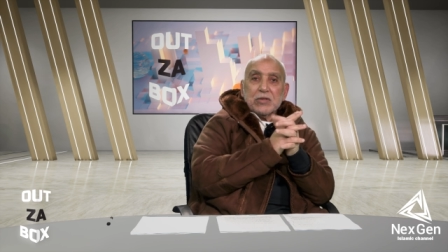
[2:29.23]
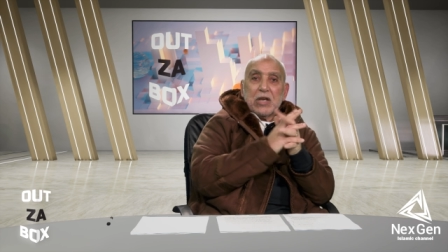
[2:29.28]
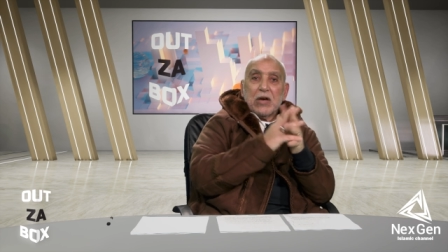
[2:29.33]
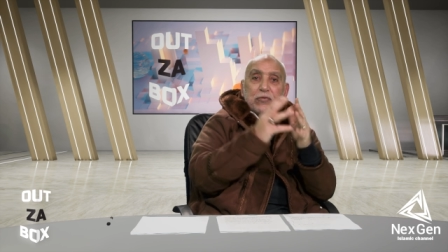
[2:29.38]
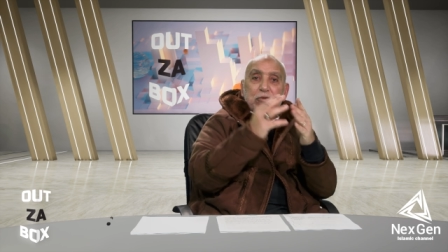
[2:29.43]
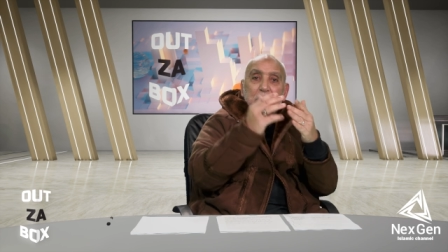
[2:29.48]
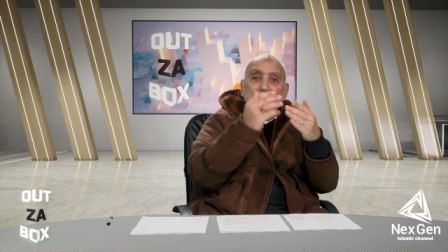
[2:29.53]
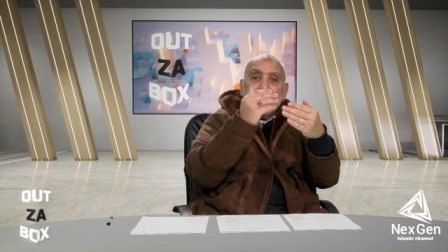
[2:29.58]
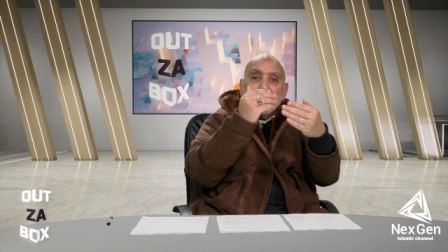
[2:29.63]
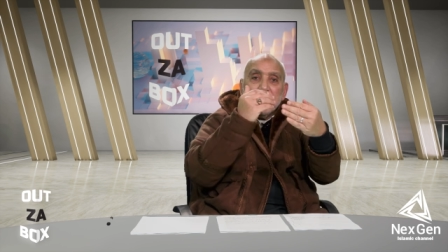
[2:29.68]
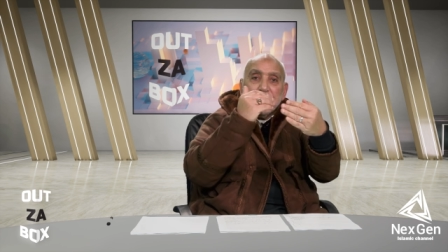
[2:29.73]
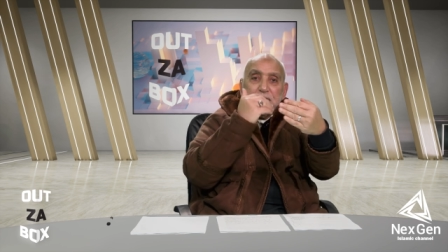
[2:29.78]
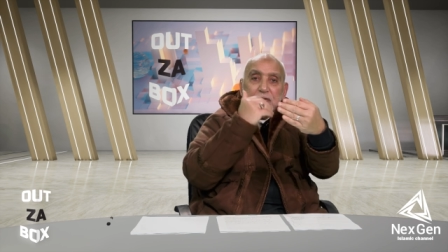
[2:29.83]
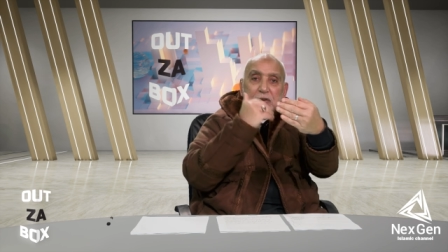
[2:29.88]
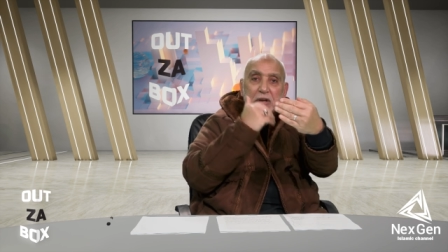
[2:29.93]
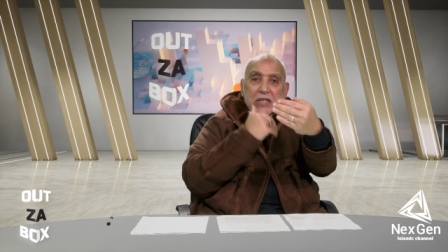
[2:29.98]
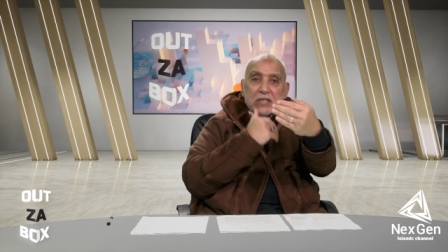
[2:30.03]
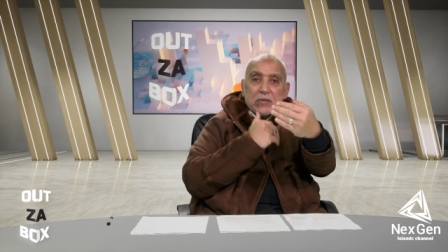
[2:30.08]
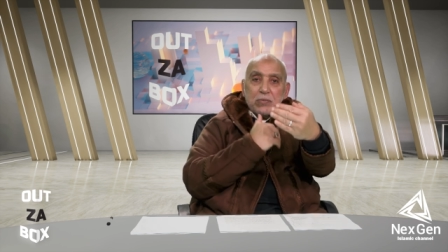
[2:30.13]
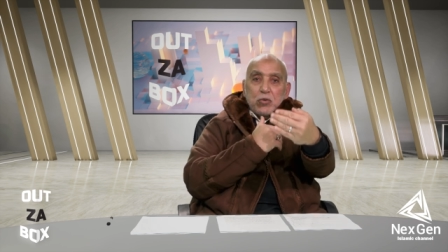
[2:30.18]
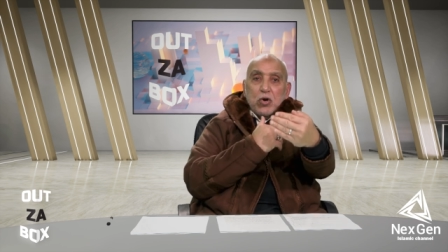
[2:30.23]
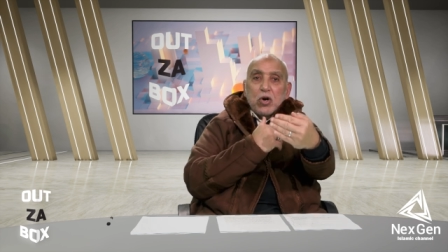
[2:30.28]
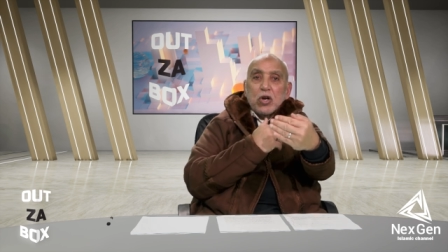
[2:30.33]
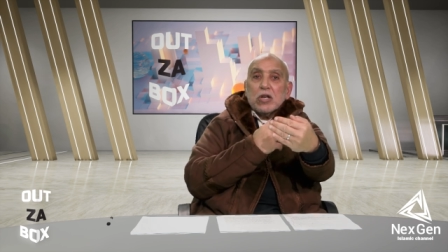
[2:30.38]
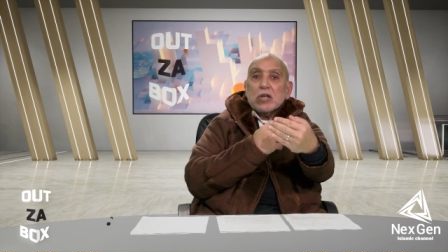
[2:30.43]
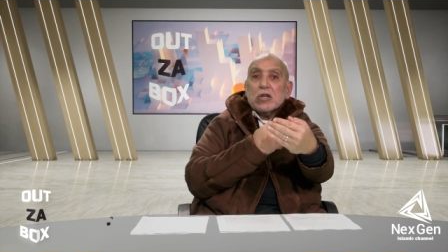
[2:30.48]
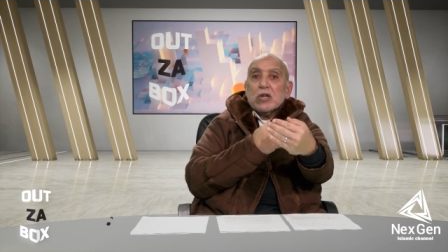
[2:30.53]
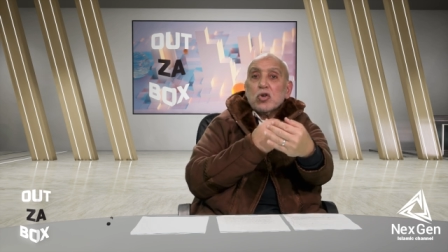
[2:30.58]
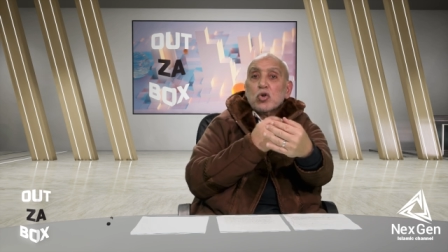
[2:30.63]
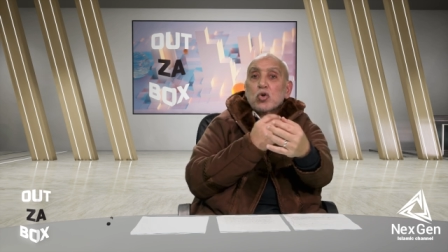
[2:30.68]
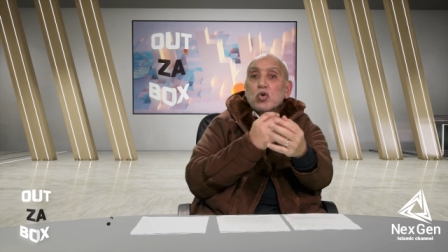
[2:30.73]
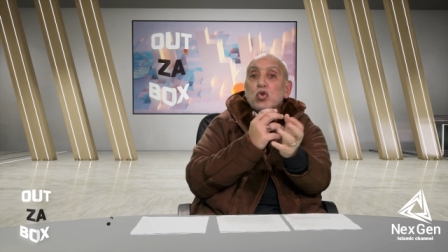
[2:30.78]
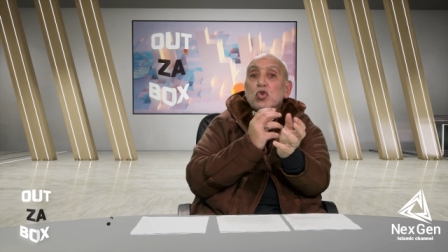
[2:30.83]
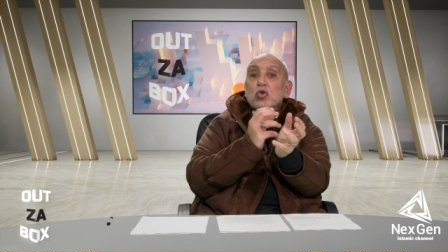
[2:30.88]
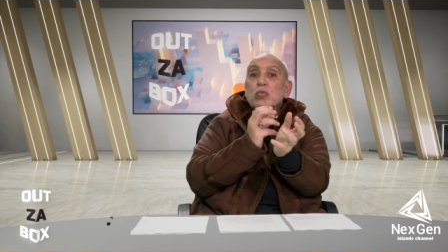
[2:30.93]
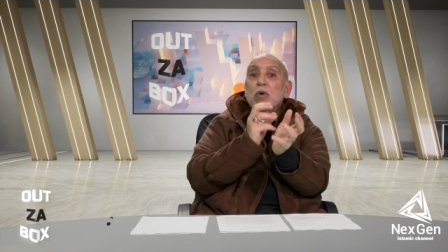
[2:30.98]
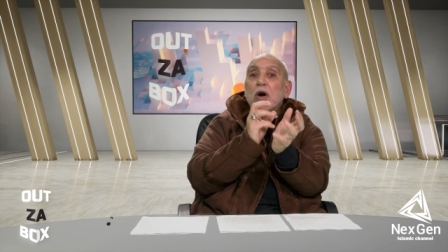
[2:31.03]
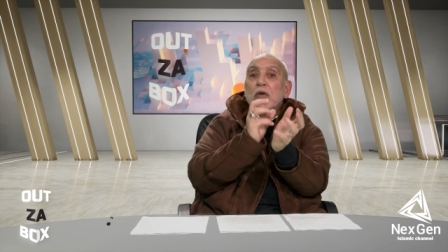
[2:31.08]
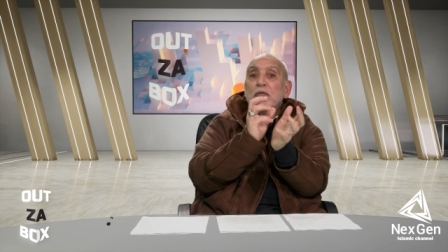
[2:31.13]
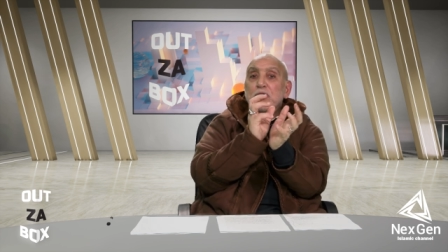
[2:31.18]
You have to leave a small
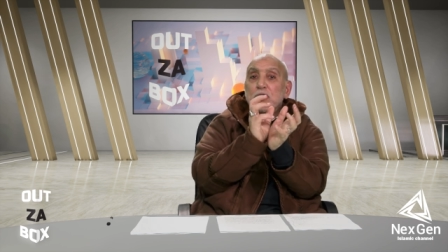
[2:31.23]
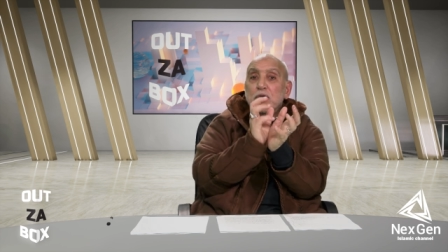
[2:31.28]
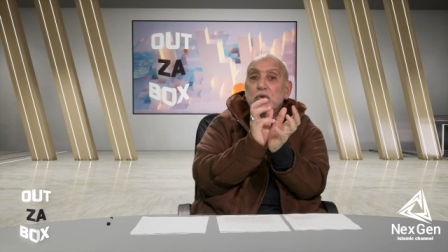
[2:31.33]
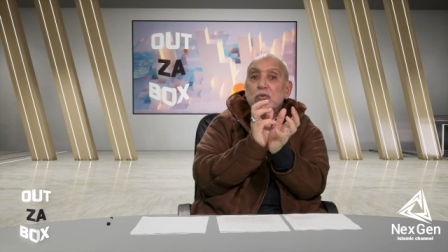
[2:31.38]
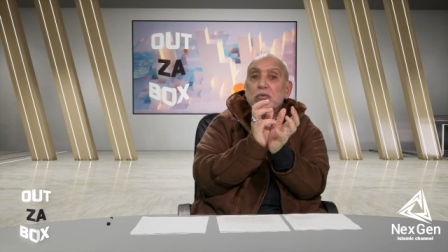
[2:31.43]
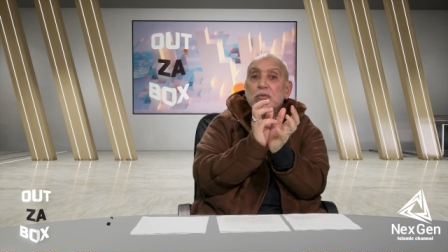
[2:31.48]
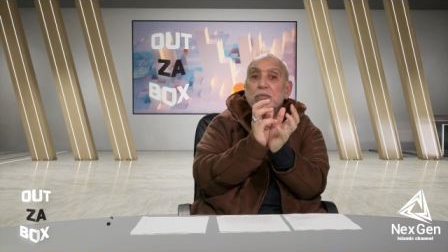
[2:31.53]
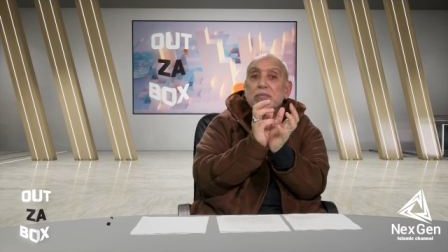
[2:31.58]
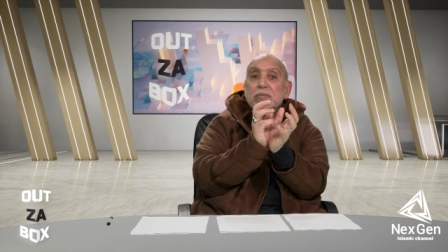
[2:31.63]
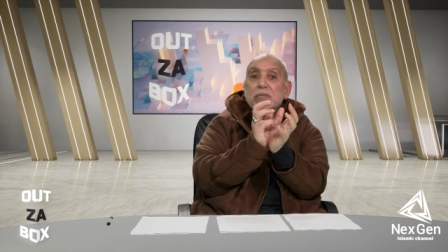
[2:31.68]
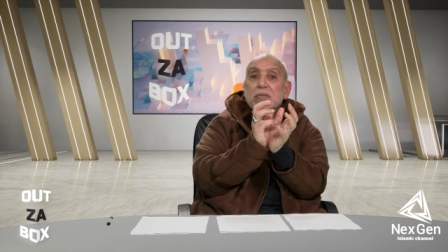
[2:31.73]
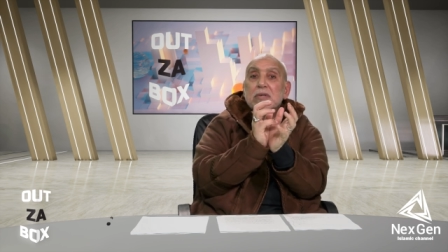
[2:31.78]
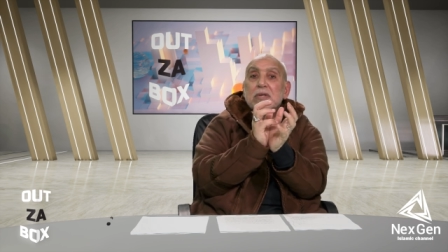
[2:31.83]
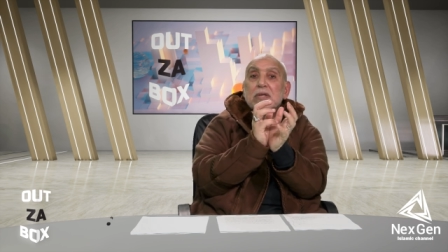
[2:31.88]
group of you